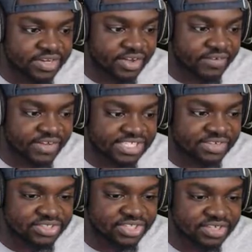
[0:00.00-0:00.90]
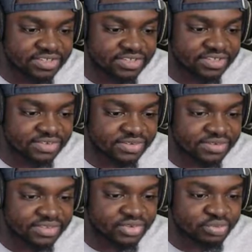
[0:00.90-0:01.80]
Oh, I told y'all.
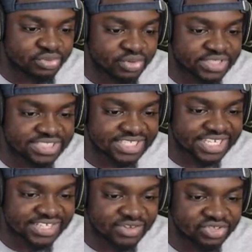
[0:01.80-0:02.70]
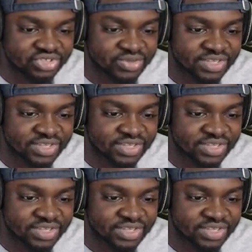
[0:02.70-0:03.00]
Newports, I told you.